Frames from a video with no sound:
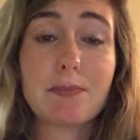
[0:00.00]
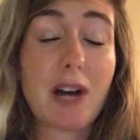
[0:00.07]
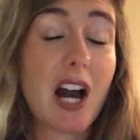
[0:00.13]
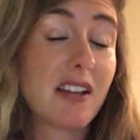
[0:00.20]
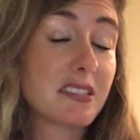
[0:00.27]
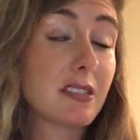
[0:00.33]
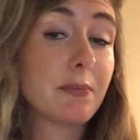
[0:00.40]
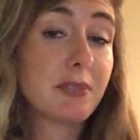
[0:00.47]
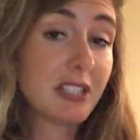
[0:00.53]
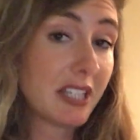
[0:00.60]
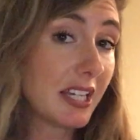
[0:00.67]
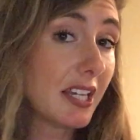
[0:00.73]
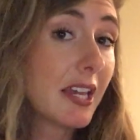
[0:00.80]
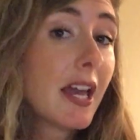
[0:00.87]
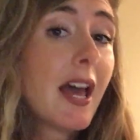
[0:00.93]

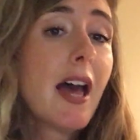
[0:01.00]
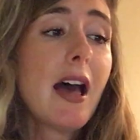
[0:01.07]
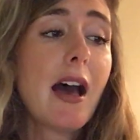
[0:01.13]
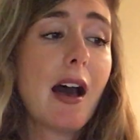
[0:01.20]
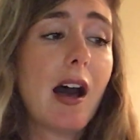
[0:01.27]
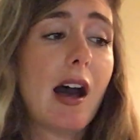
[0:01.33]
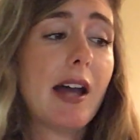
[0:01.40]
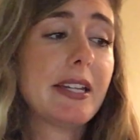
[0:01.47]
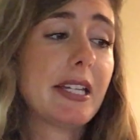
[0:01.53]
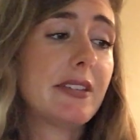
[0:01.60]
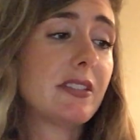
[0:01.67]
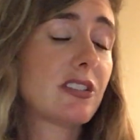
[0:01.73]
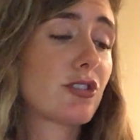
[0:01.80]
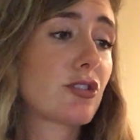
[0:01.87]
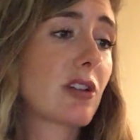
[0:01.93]
possibly in
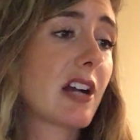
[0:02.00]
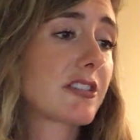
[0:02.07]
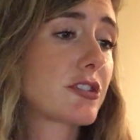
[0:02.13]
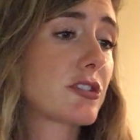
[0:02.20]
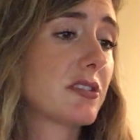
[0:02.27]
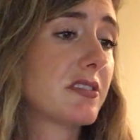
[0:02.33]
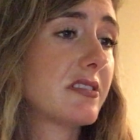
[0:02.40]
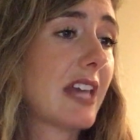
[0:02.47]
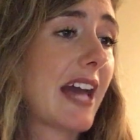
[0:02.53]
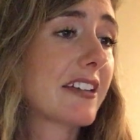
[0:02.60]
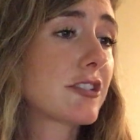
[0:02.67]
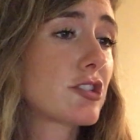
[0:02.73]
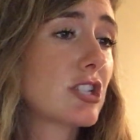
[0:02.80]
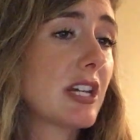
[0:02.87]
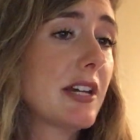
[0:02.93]
the structure
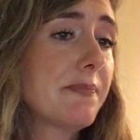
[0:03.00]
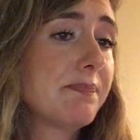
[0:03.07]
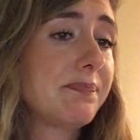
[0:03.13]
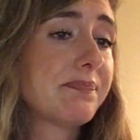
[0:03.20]
section.